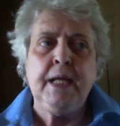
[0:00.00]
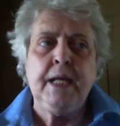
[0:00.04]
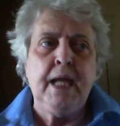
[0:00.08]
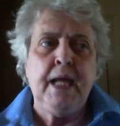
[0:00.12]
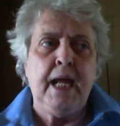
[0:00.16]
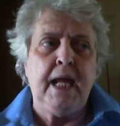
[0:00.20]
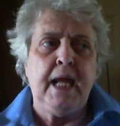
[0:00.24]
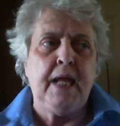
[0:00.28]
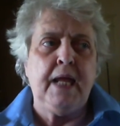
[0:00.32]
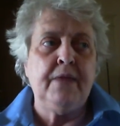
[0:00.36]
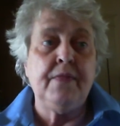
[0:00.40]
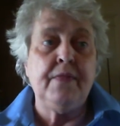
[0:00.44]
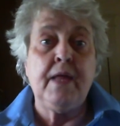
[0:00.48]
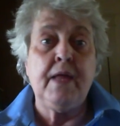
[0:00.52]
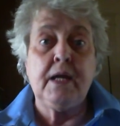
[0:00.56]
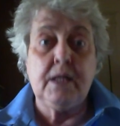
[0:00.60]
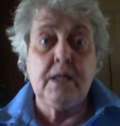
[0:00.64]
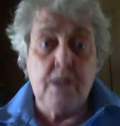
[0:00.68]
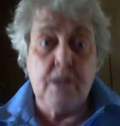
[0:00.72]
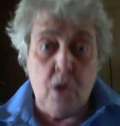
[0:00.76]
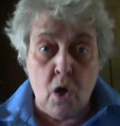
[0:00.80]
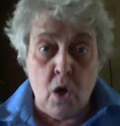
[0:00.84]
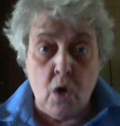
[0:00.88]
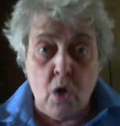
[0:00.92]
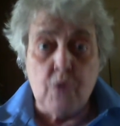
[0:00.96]
And that
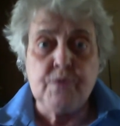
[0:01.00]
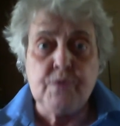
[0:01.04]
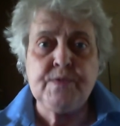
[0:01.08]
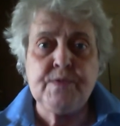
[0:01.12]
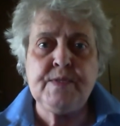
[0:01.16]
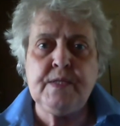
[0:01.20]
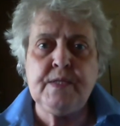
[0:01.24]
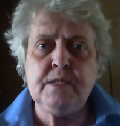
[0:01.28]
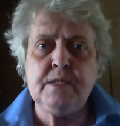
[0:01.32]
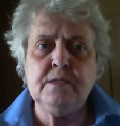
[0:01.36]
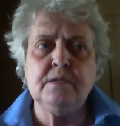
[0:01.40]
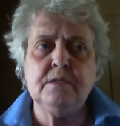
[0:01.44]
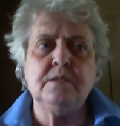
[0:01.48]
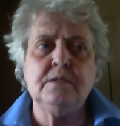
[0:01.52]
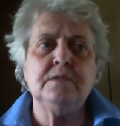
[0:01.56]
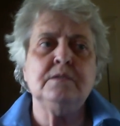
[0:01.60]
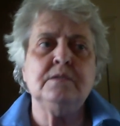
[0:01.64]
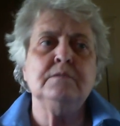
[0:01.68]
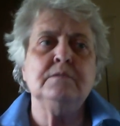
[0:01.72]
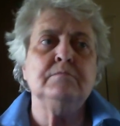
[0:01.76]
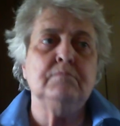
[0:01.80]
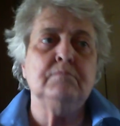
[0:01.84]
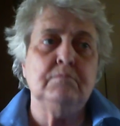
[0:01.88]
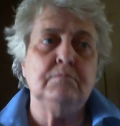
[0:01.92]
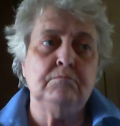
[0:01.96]
causes
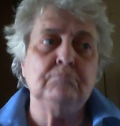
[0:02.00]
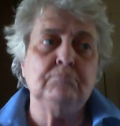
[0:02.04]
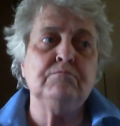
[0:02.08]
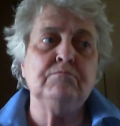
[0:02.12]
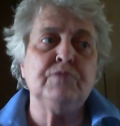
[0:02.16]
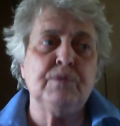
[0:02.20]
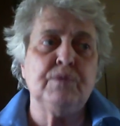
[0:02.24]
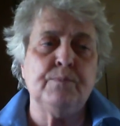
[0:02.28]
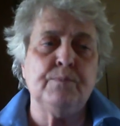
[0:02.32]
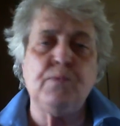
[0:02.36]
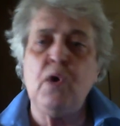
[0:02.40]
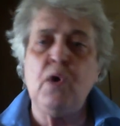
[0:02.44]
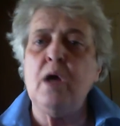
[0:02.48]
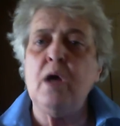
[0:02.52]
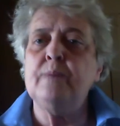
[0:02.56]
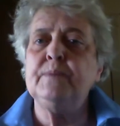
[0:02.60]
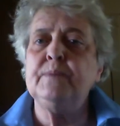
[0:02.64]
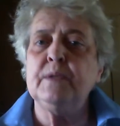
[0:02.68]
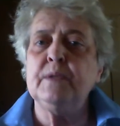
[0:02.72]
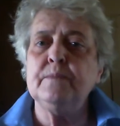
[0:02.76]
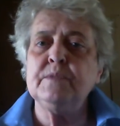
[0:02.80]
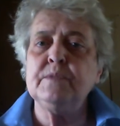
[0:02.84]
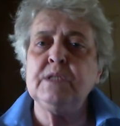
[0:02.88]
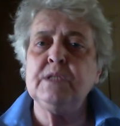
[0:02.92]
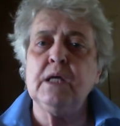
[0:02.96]
some
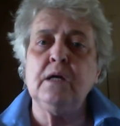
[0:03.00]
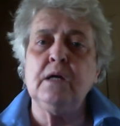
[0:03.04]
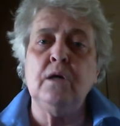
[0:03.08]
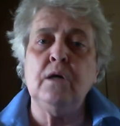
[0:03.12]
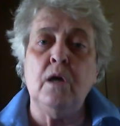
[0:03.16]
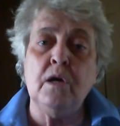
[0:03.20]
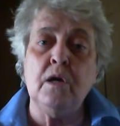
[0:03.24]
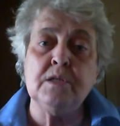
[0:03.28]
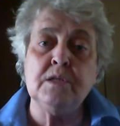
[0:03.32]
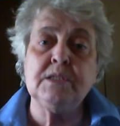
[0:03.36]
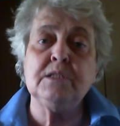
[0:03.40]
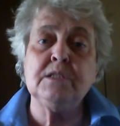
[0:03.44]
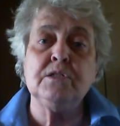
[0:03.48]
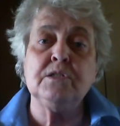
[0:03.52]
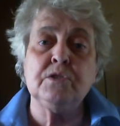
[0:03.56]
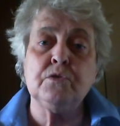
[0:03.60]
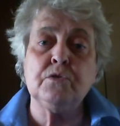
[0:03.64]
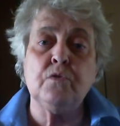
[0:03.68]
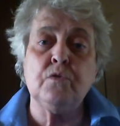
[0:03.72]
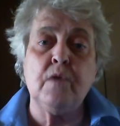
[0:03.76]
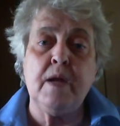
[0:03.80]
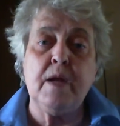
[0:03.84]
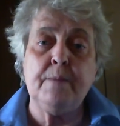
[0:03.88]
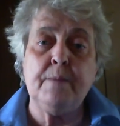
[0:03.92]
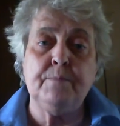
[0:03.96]
problems. It causes
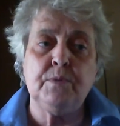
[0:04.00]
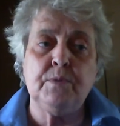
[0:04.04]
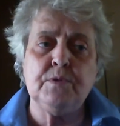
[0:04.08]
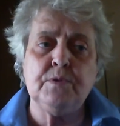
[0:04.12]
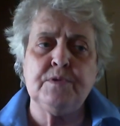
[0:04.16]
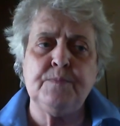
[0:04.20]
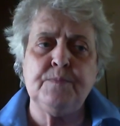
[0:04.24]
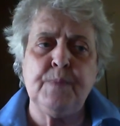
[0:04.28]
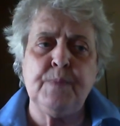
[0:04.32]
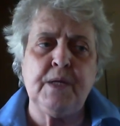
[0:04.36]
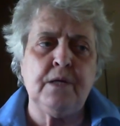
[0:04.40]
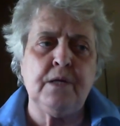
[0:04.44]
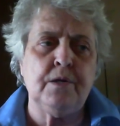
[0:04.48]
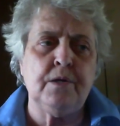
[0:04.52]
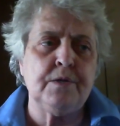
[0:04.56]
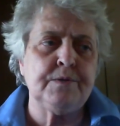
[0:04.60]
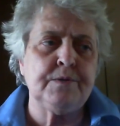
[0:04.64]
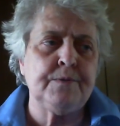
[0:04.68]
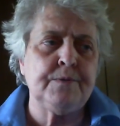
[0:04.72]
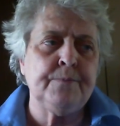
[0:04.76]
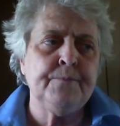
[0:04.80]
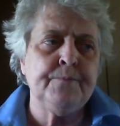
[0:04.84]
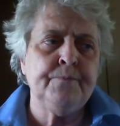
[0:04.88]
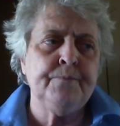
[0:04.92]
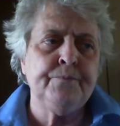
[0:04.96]
scrambles because
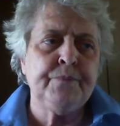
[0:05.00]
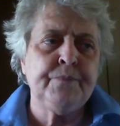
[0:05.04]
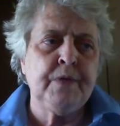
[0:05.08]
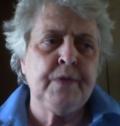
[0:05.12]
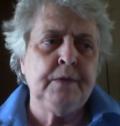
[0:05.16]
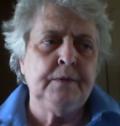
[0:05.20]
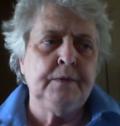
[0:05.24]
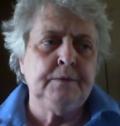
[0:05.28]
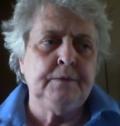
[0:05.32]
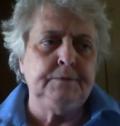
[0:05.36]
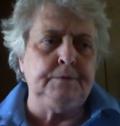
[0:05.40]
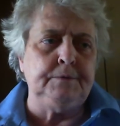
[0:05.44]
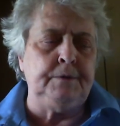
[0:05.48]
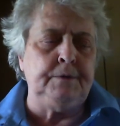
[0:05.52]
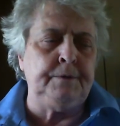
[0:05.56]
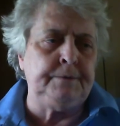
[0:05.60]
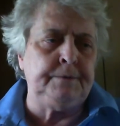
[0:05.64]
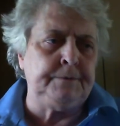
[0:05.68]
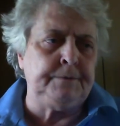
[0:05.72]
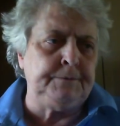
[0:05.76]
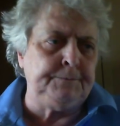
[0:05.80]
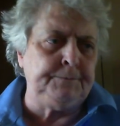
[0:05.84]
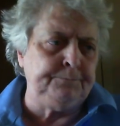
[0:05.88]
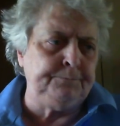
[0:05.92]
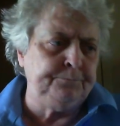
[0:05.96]

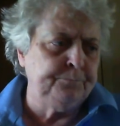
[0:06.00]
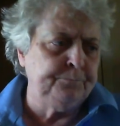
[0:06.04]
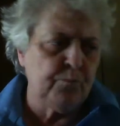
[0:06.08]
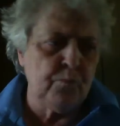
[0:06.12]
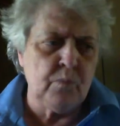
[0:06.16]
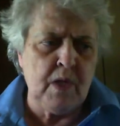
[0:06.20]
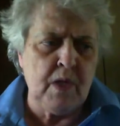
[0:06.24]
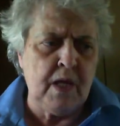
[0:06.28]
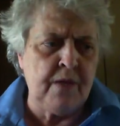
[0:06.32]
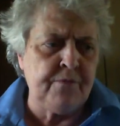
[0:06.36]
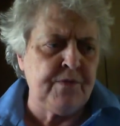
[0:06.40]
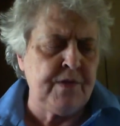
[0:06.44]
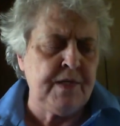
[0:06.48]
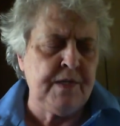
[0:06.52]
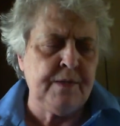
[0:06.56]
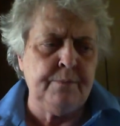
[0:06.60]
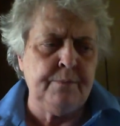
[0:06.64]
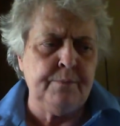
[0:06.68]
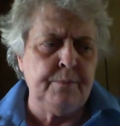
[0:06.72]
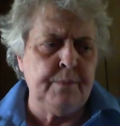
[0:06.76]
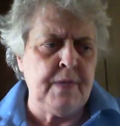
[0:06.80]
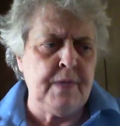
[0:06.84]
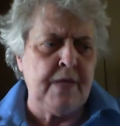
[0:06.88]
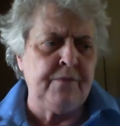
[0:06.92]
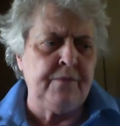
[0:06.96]

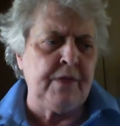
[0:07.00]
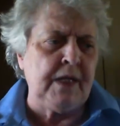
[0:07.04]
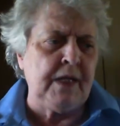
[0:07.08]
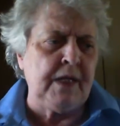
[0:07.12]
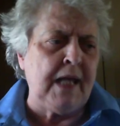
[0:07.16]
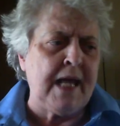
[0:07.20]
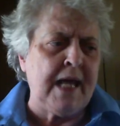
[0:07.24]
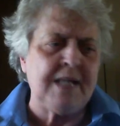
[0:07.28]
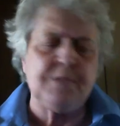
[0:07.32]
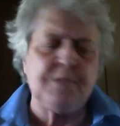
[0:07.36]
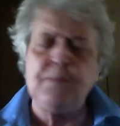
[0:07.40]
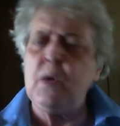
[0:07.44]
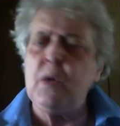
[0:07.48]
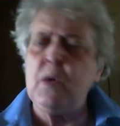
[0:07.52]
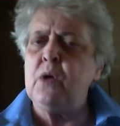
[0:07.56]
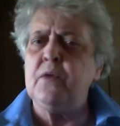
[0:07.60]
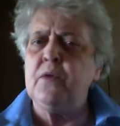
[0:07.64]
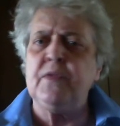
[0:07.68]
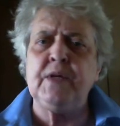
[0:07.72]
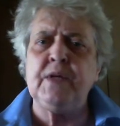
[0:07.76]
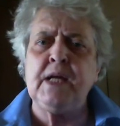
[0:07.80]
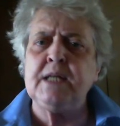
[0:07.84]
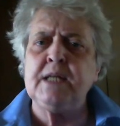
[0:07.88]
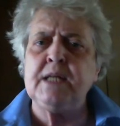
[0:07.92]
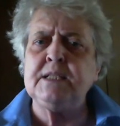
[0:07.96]
in the last part of the
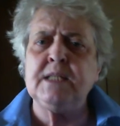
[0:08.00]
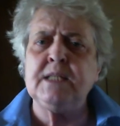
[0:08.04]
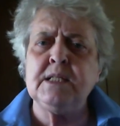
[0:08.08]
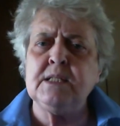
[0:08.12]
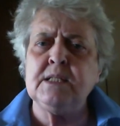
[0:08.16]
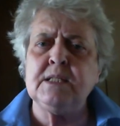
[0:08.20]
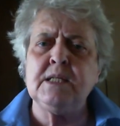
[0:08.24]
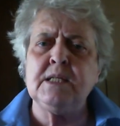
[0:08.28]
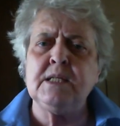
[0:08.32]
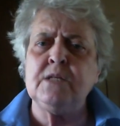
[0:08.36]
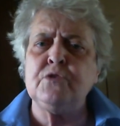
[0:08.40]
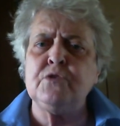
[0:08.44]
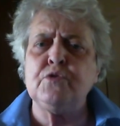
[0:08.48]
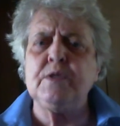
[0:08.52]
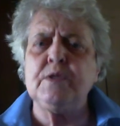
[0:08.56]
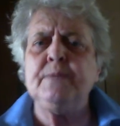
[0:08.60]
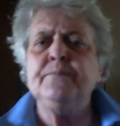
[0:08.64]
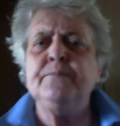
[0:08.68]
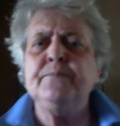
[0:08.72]
19th century,